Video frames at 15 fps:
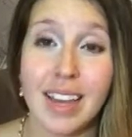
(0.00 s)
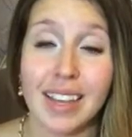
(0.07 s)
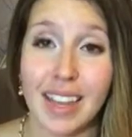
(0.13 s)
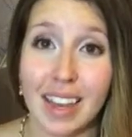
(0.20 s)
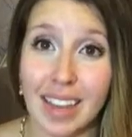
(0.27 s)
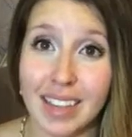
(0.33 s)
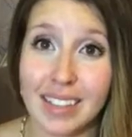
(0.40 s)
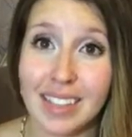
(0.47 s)

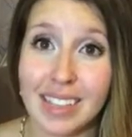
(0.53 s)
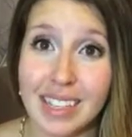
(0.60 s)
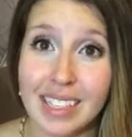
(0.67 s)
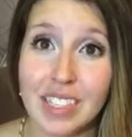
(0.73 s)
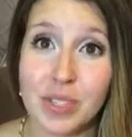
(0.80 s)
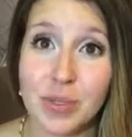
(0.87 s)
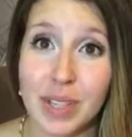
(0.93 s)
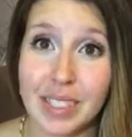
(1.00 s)
can
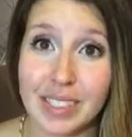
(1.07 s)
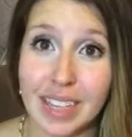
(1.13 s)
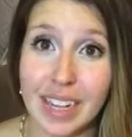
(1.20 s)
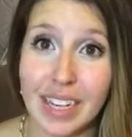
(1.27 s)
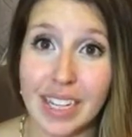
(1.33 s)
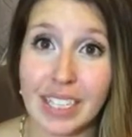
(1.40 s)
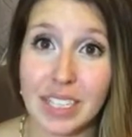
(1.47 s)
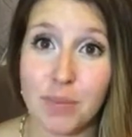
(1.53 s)
lead to
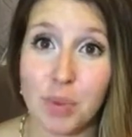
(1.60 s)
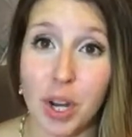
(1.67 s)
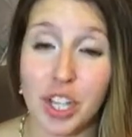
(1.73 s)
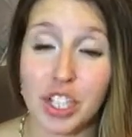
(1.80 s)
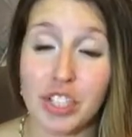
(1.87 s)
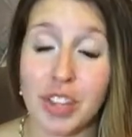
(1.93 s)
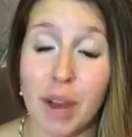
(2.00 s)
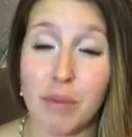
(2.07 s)
anxiety and
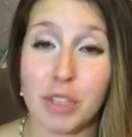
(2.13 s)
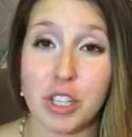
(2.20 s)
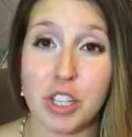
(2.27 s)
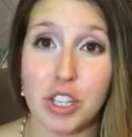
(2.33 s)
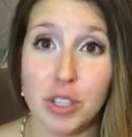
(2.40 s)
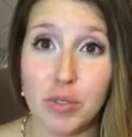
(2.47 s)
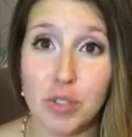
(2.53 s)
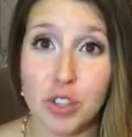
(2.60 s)
depression. That was a
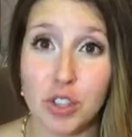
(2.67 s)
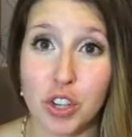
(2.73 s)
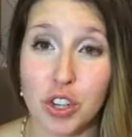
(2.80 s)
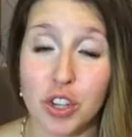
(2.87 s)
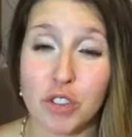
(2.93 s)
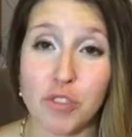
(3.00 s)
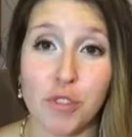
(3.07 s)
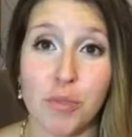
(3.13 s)
huge
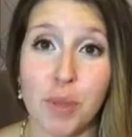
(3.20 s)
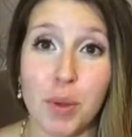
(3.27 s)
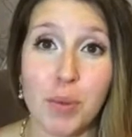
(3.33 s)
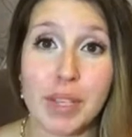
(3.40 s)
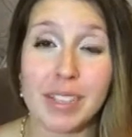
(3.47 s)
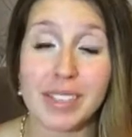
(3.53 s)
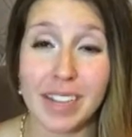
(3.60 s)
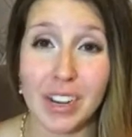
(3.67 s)
trigger for me
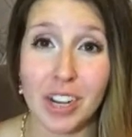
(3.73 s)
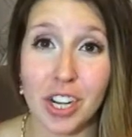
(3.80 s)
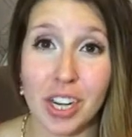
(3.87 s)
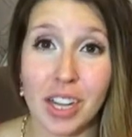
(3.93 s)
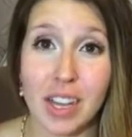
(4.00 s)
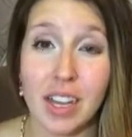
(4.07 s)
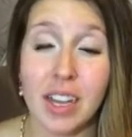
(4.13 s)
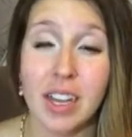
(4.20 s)
with
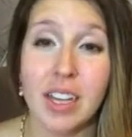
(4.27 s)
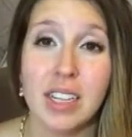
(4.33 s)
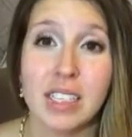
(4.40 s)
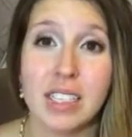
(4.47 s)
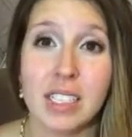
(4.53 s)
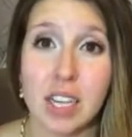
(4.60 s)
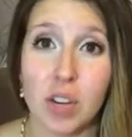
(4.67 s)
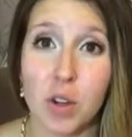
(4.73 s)
dairy.
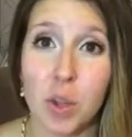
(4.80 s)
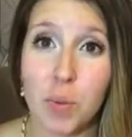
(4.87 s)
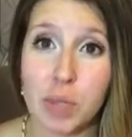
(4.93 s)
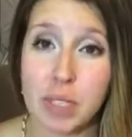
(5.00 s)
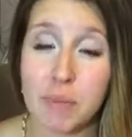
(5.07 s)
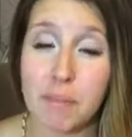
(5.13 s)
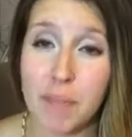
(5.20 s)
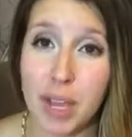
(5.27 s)
Dairy was
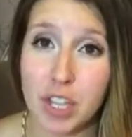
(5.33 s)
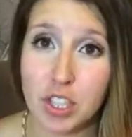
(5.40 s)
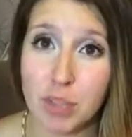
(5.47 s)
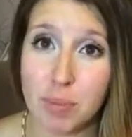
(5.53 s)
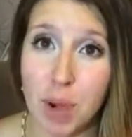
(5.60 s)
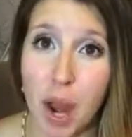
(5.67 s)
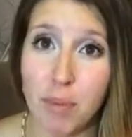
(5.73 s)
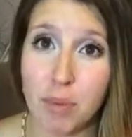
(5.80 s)
a major
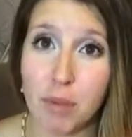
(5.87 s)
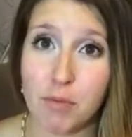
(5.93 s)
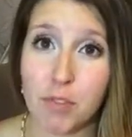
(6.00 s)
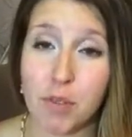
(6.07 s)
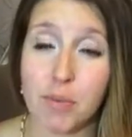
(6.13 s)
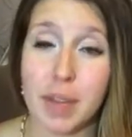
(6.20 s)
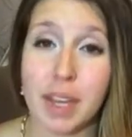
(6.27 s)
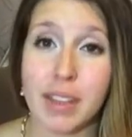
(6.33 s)
problem for
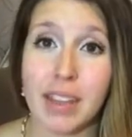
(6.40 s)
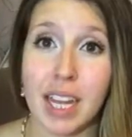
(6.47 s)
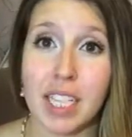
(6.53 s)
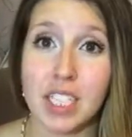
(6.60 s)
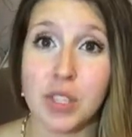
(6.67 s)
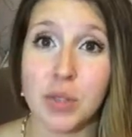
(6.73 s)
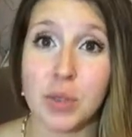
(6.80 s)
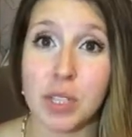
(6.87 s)
me and led
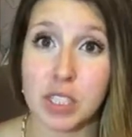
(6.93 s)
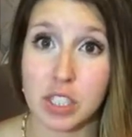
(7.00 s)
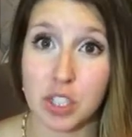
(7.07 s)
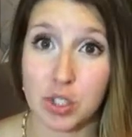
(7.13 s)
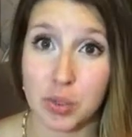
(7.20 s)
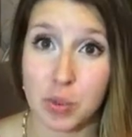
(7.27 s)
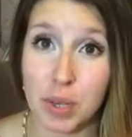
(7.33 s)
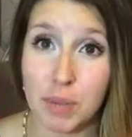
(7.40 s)
to
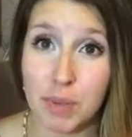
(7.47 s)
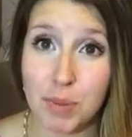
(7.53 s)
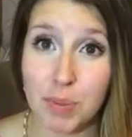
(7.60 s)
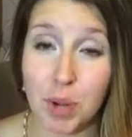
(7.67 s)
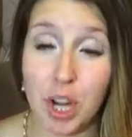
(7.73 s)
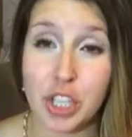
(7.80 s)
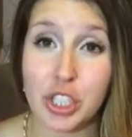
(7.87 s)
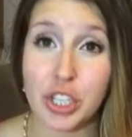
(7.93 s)
extreme
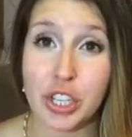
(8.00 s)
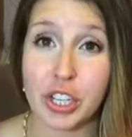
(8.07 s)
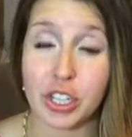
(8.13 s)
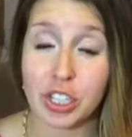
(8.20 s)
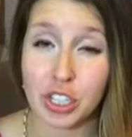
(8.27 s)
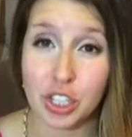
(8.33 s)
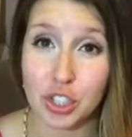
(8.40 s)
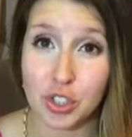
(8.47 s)
depression and
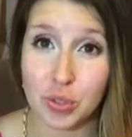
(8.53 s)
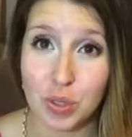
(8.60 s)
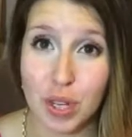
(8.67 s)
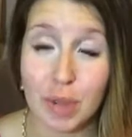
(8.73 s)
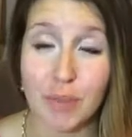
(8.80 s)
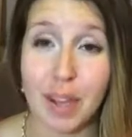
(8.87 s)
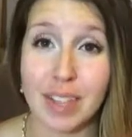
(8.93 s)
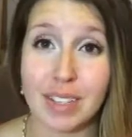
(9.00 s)

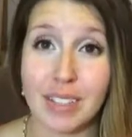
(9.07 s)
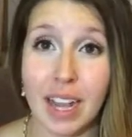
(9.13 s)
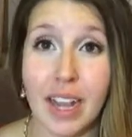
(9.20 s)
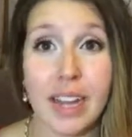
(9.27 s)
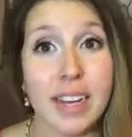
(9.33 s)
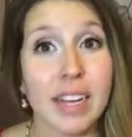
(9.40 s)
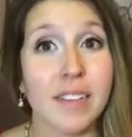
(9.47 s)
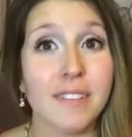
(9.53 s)
extreme
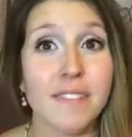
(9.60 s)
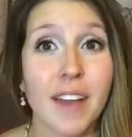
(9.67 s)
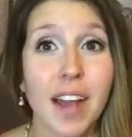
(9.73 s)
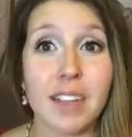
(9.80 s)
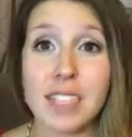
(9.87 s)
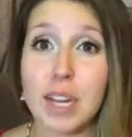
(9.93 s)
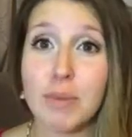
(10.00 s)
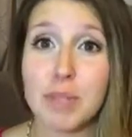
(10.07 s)
anxiety. In
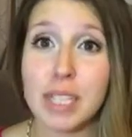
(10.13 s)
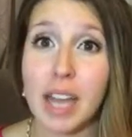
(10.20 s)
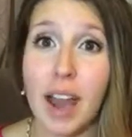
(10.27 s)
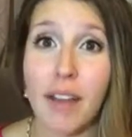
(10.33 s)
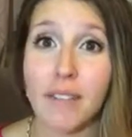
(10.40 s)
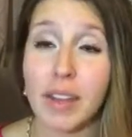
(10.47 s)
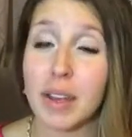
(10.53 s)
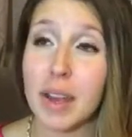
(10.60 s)
fact, I was
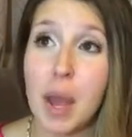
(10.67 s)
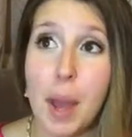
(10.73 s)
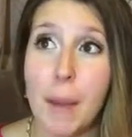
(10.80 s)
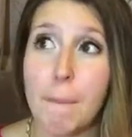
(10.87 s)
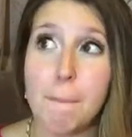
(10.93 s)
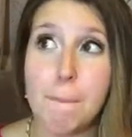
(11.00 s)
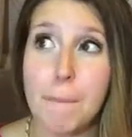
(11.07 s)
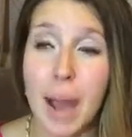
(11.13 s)
having
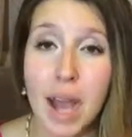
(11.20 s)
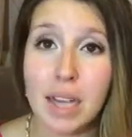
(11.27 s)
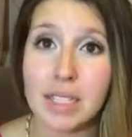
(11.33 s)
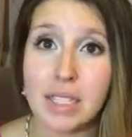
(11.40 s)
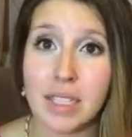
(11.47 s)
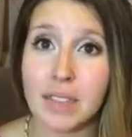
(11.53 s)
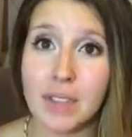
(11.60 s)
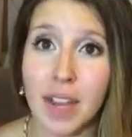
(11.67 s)

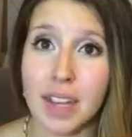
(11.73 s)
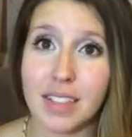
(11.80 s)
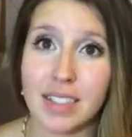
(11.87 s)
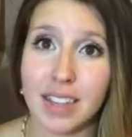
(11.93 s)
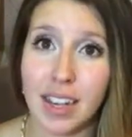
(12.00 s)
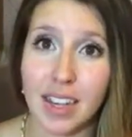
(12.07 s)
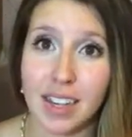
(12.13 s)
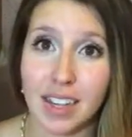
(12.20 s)
massive
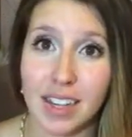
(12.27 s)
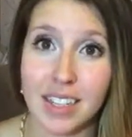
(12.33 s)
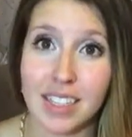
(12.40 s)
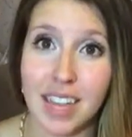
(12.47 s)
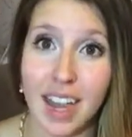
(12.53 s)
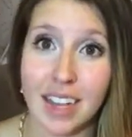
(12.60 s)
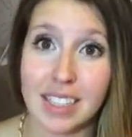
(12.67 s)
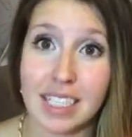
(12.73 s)
anxiety
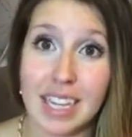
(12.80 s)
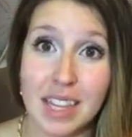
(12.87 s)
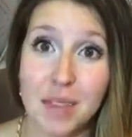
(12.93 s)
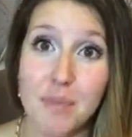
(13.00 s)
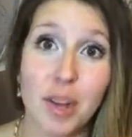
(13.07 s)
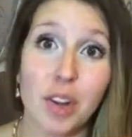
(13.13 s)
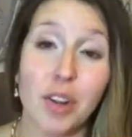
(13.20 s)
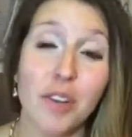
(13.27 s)
attacks in the
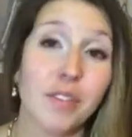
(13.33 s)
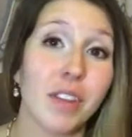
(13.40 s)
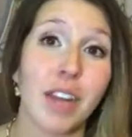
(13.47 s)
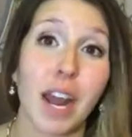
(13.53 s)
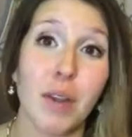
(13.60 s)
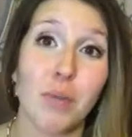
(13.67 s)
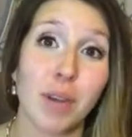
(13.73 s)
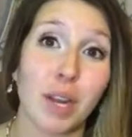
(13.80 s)
middle of the
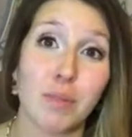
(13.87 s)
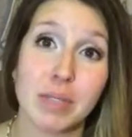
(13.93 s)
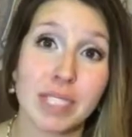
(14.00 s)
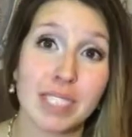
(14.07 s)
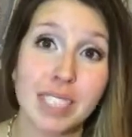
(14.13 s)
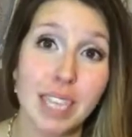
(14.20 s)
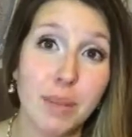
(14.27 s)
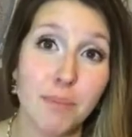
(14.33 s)
night when I was
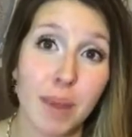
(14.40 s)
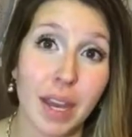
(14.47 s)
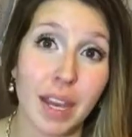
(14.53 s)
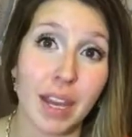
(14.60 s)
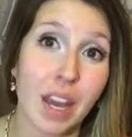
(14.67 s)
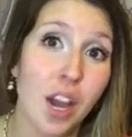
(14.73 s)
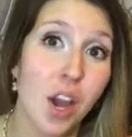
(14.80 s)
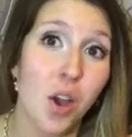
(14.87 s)

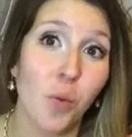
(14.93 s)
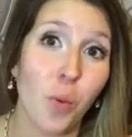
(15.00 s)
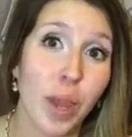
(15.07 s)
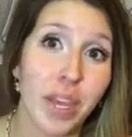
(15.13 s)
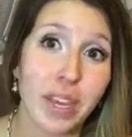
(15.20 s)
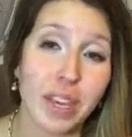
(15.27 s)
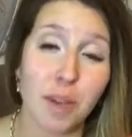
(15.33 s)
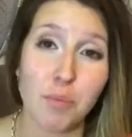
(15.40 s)
sleeping,
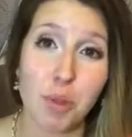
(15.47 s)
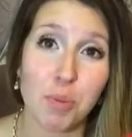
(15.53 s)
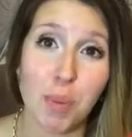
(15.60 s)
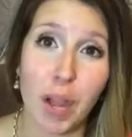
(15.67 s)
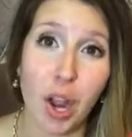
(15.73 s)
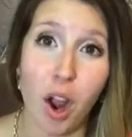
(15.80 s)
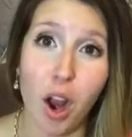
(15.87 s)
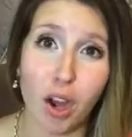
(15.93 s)
waking up with
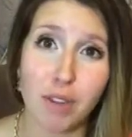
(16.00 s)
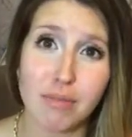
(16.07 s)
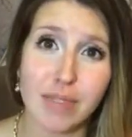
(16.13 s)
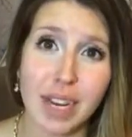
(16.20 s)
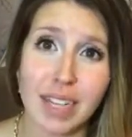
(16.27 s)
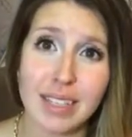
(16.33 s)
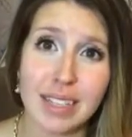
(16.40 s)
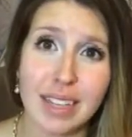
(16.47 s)
my heart
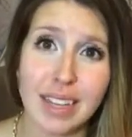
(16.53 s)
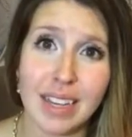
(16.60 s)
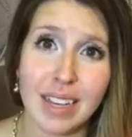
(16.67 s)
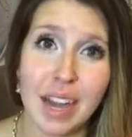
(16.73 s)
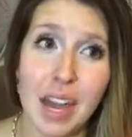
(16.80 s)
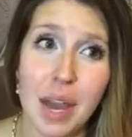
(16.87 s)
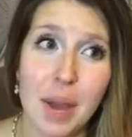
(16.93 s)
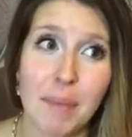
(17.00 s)

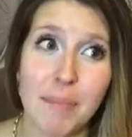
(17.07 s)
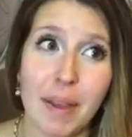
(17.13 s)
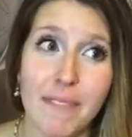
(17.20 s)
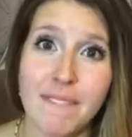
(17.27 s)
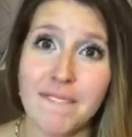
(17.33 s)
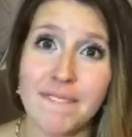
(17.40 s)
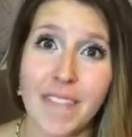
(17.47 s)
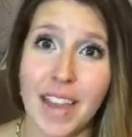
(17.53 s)
racing, my
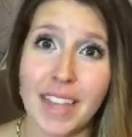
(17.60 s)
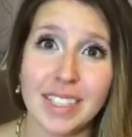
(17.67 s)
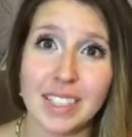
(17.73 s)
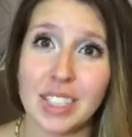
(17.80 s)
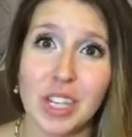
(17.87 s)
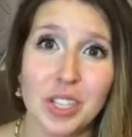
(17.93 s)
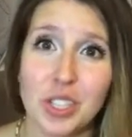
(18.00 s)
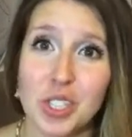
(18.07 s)

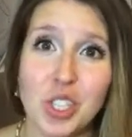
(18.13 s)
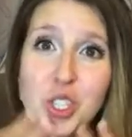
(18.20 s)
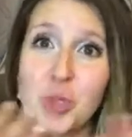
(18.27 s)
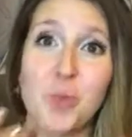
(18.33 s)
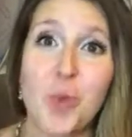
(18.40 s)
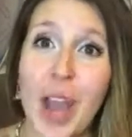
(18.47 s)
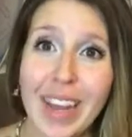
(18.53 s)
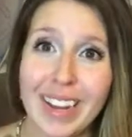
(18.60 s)
face
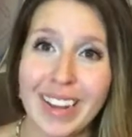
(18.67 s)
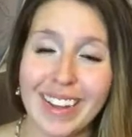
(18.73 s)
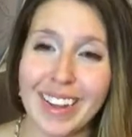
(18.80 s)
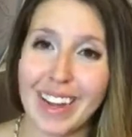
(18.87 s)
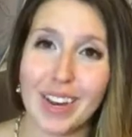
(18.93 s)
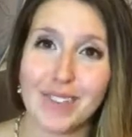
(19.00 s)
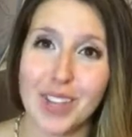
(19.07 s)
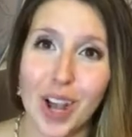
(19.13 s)
sweating,
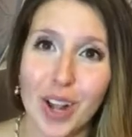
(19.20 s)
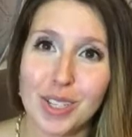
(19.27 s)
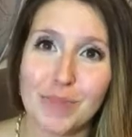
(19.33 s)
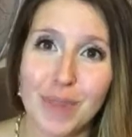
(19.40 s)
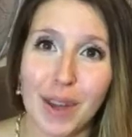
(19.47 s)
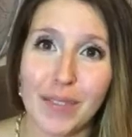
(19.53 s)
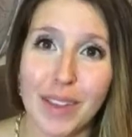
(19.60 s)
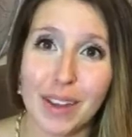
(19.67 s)
and I talked
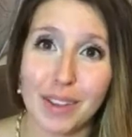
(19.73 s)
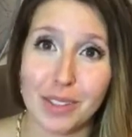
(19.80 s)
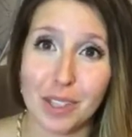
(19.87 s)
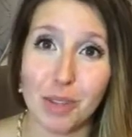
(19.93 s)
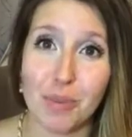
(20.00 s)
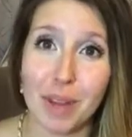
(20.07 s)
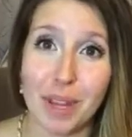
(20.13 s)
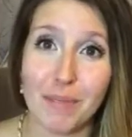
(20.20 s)
about that a
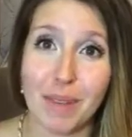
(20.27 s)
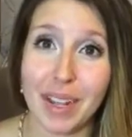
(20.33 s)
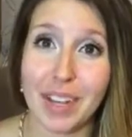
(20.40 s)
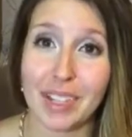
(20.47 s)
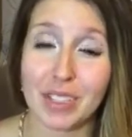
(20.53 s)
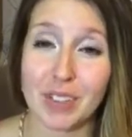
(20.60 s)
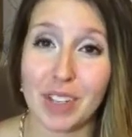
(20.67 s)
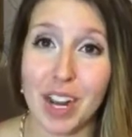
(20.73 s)
little bit in my
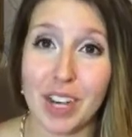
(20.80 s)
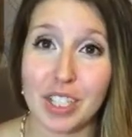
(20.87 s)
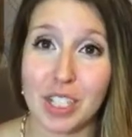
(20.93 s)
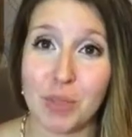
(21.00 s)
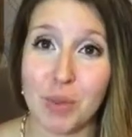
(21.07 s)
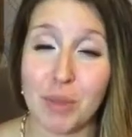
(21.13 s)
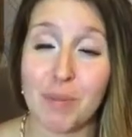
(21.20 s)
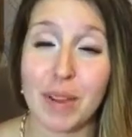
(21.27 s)

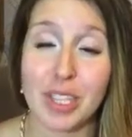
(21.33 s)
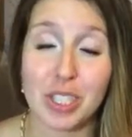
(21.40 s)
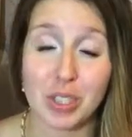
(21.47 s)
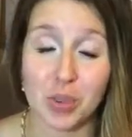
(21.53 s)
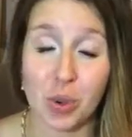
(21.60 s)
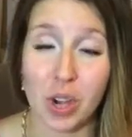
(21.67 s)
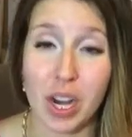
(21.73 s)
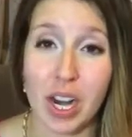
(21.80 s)
introduction with my
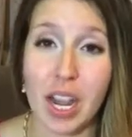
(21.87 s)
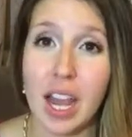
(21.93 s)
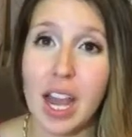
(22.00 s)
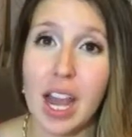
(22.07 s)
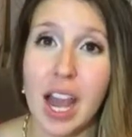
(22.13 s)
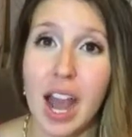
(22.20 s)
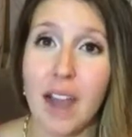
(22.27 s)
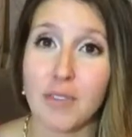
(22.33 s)
story
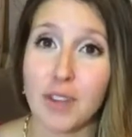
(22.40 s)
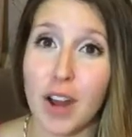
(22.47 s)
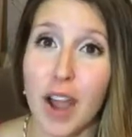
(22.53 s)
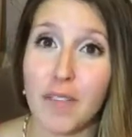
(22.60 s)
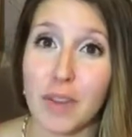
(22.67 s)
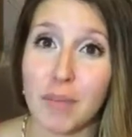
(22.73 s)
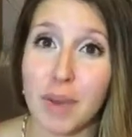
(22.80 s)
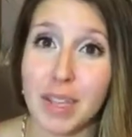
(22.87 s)
after
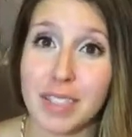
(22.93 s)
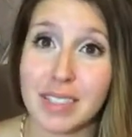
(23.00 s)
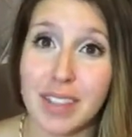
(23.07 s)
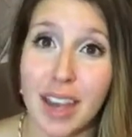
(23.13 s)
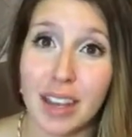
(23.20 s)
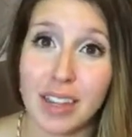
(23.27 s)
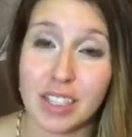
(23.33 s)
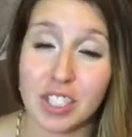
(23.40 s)
having my
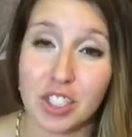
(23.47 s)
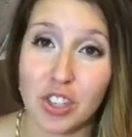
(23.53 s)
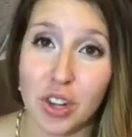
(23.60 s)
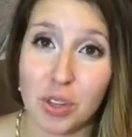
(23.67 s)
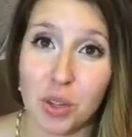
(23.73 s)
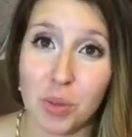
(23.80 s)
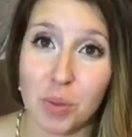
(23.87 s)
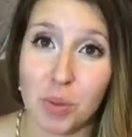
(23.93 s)
son and struggling